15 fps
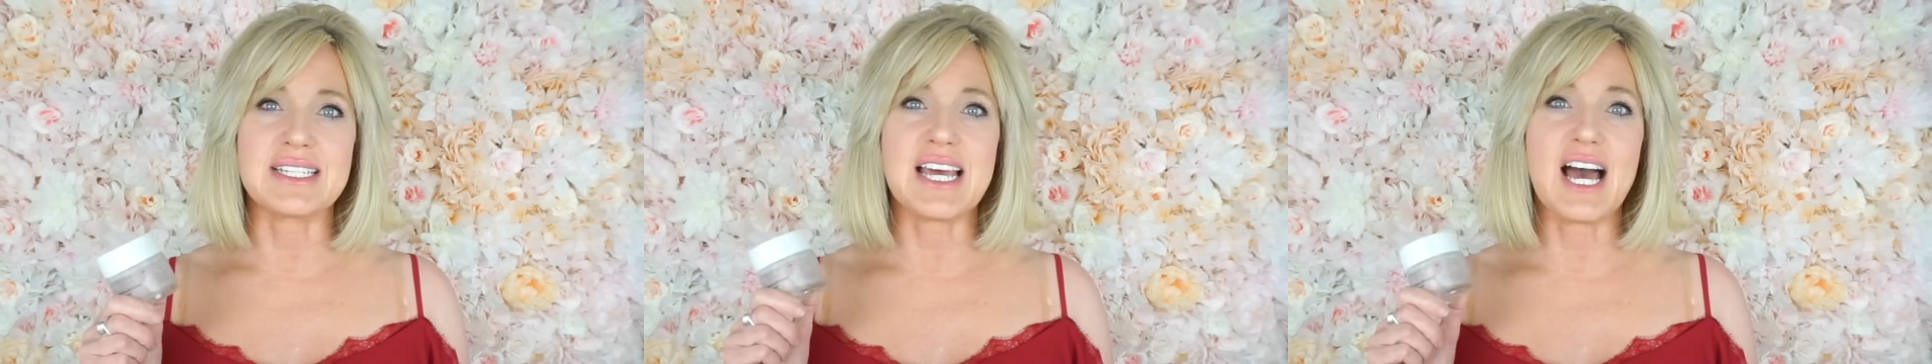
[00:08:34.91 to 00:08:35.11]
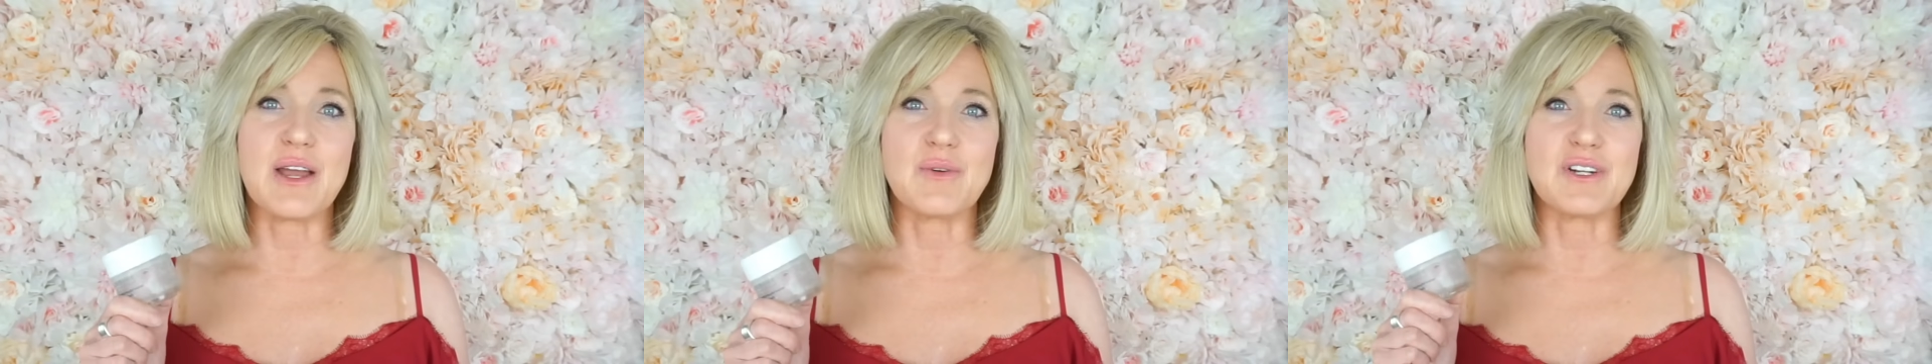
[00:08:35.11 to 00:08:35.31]

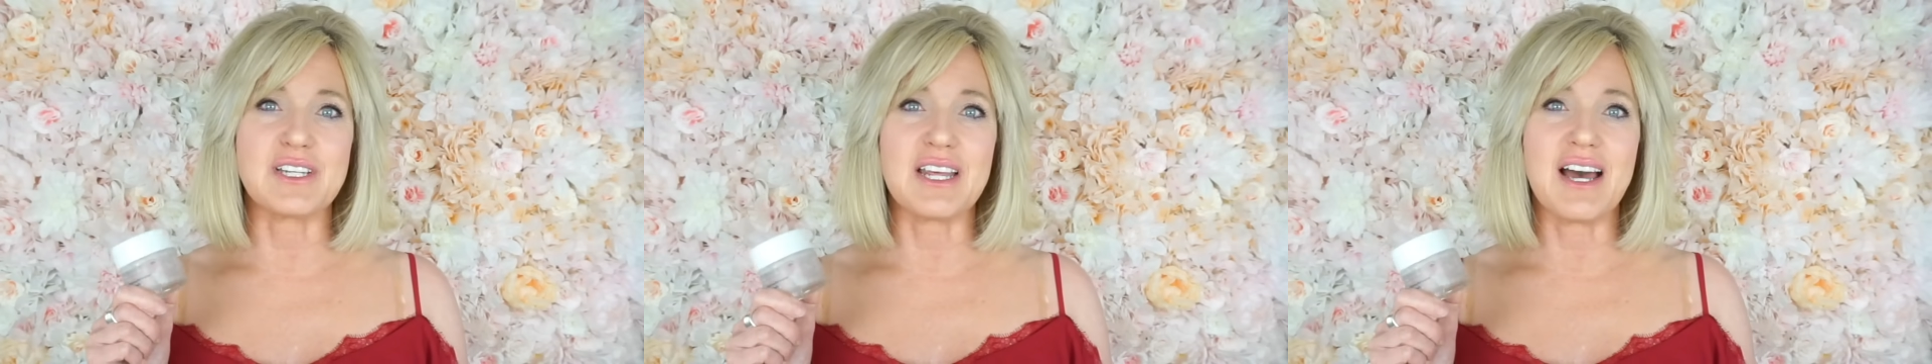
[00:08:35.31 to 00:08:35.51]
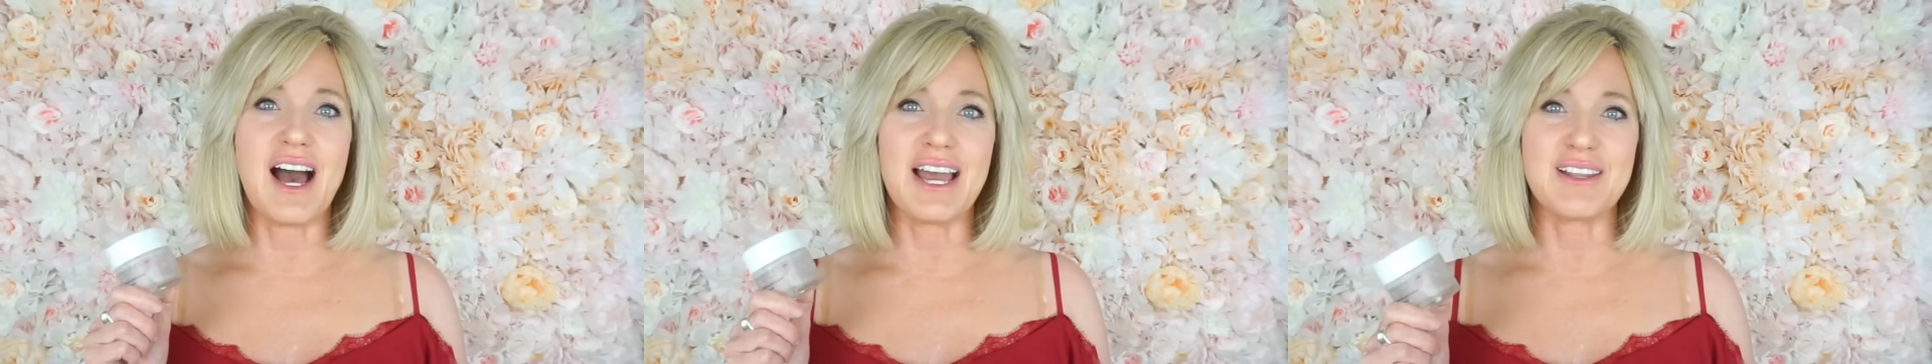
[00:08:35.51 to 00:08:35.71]
I would
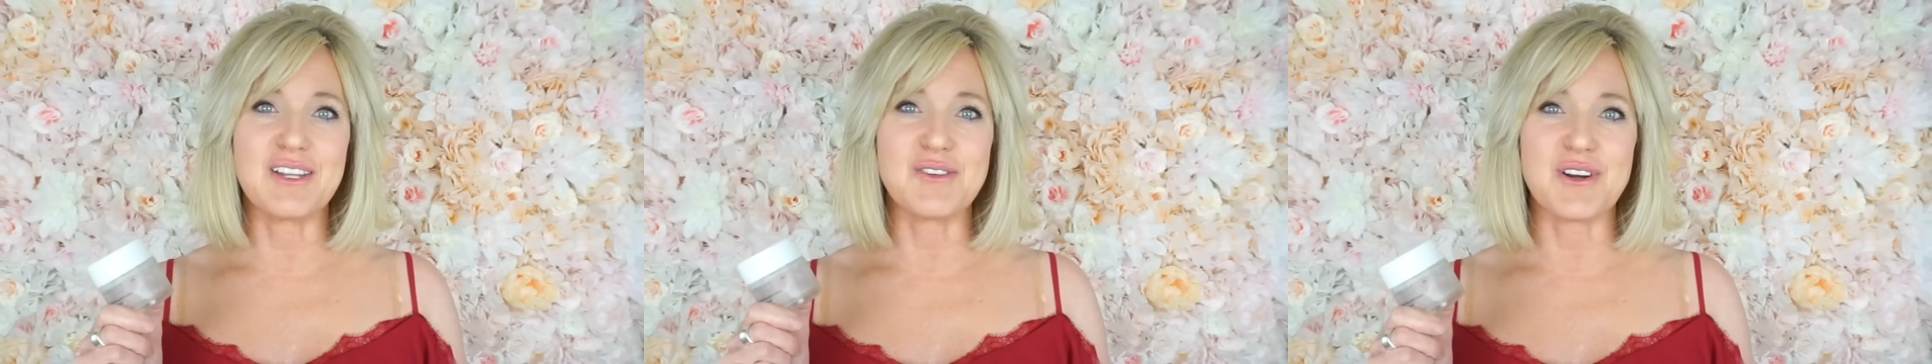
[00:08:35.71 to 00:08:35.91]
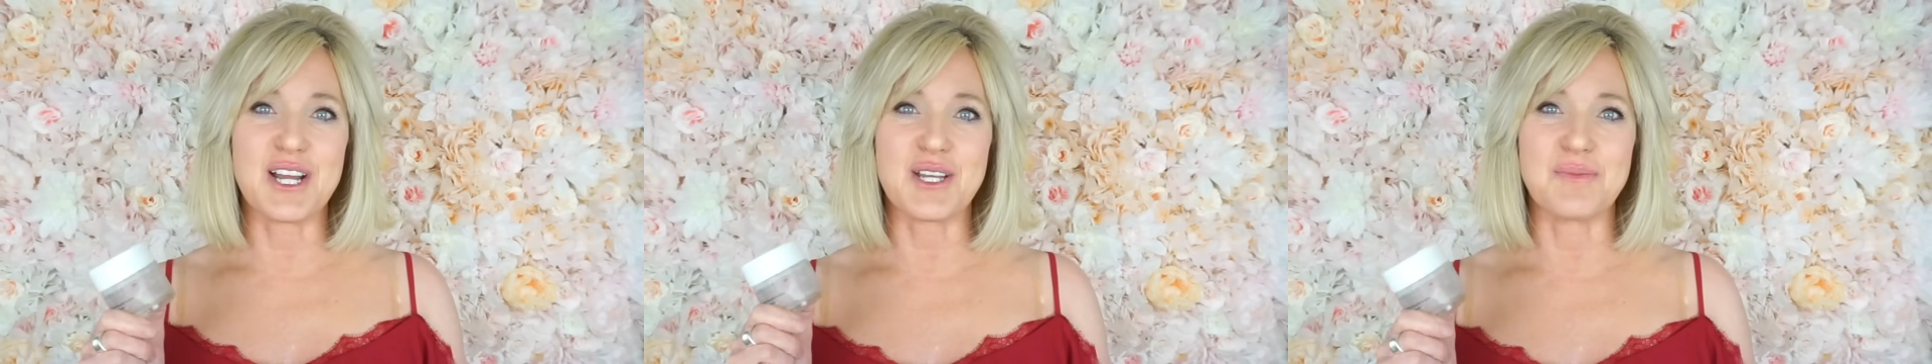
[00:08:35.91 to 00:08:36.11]

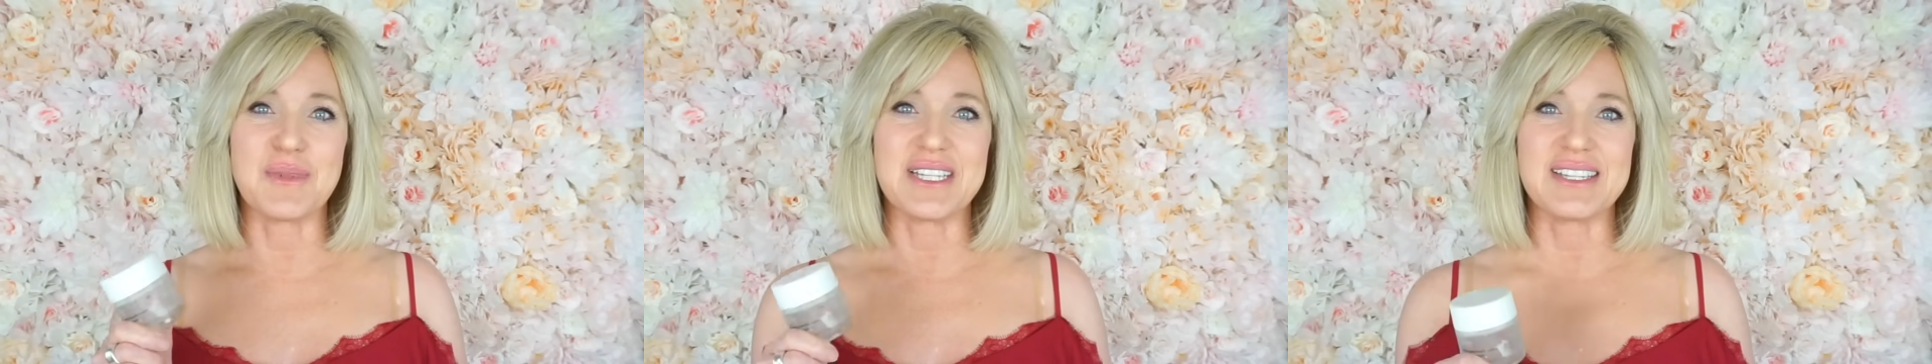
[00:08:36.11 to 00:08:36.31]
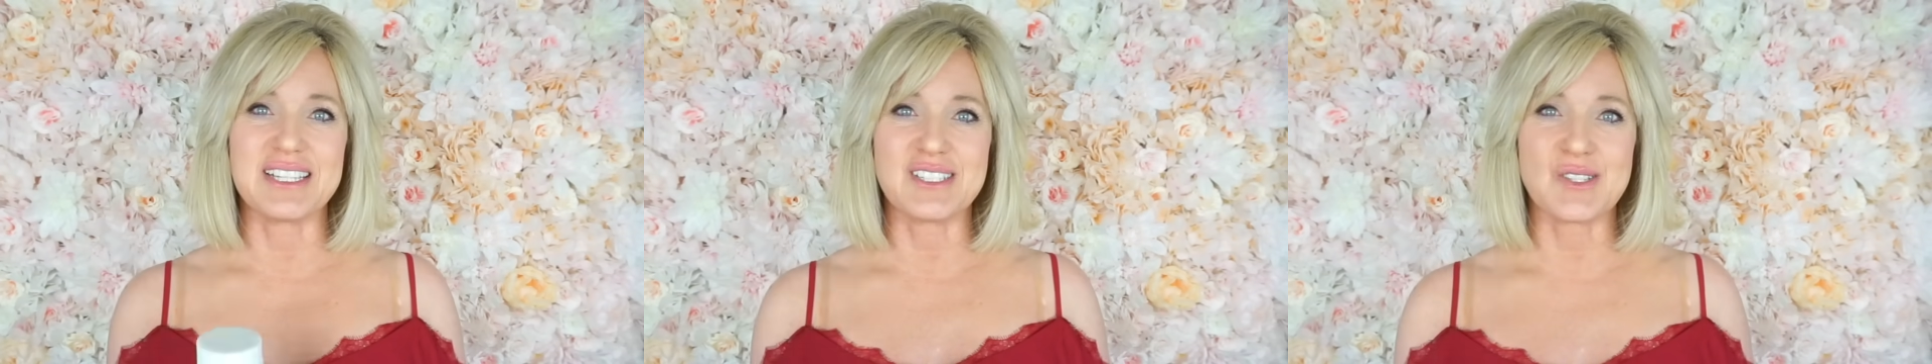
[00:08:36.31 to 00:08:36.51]
highly
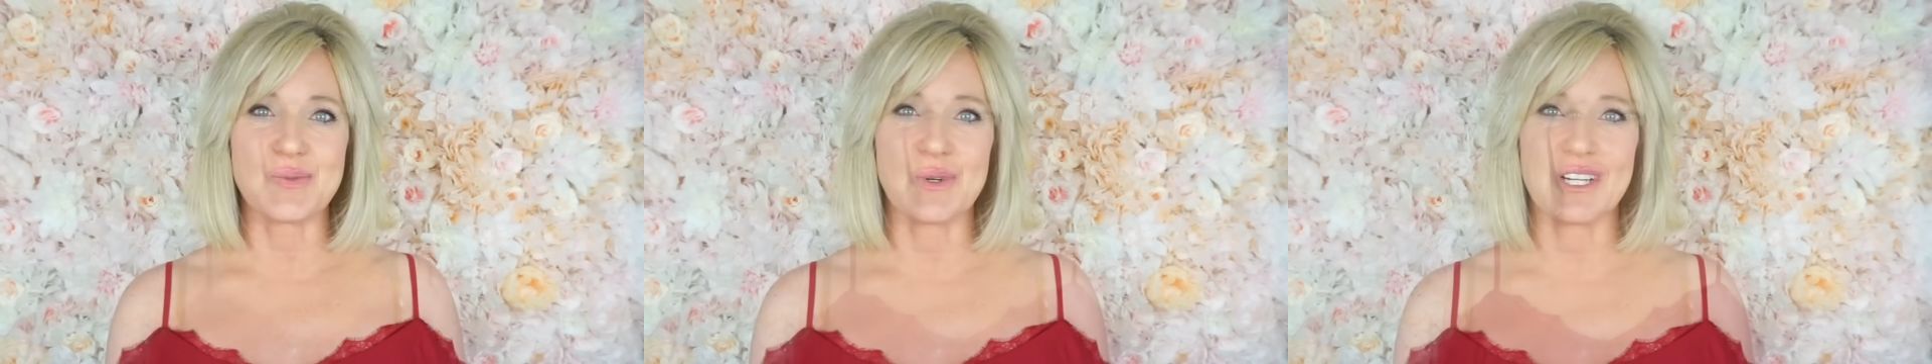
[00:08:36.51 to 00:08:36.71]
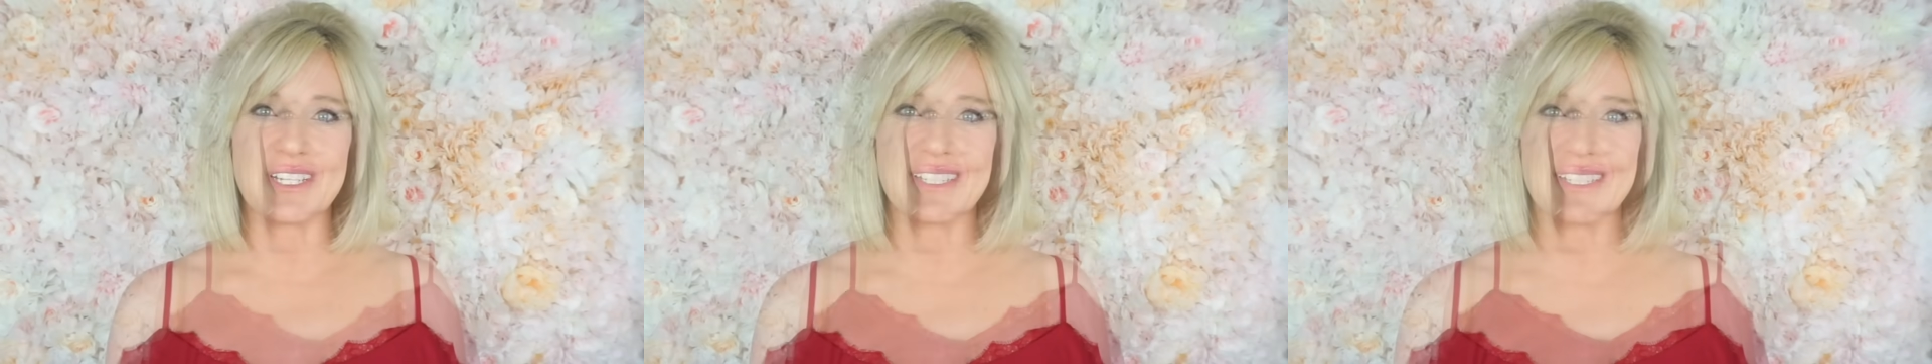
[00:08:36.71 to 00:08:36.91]
recommend this
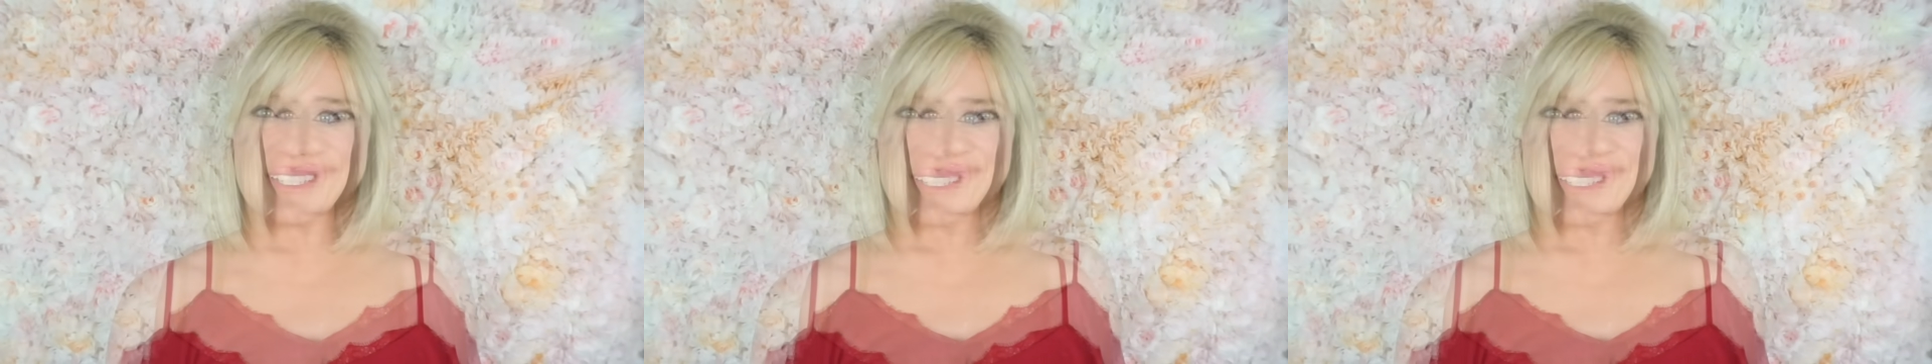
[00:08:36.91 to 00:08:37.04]
one.